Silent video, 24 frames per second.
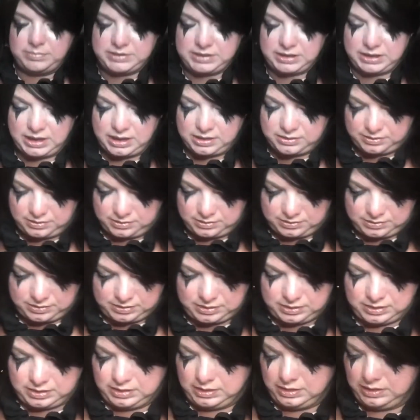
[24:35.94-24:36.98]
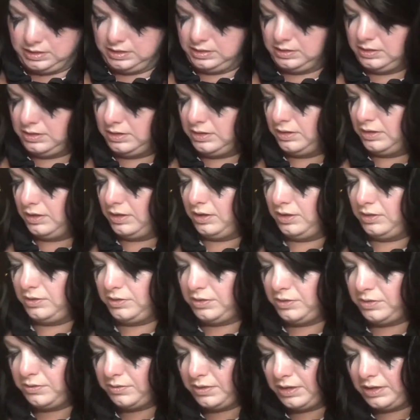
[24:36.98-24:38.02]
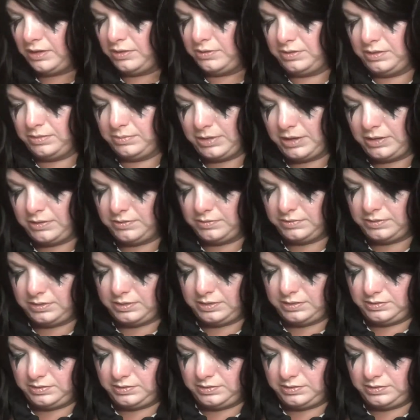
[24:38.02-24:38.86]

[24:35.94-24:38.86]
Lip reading: together. And then I'll go out about